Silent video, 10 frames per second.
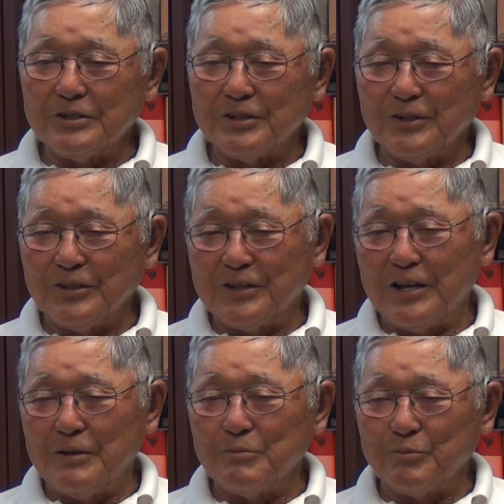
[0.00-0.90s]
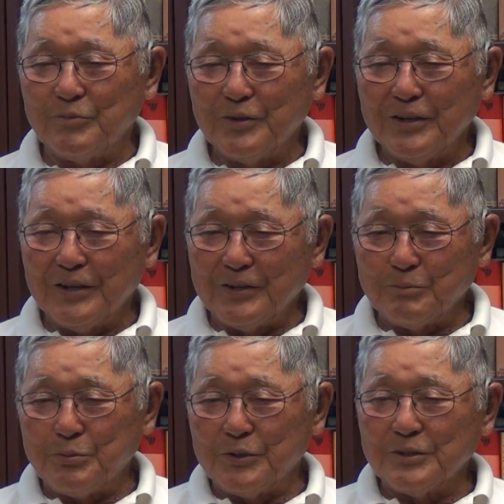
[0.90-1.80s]
He came and he
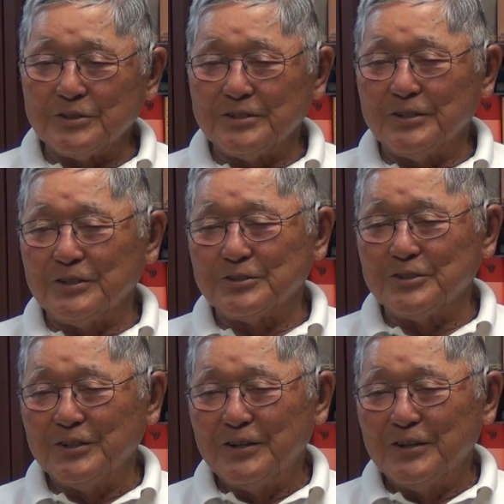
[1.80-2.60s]
put us in his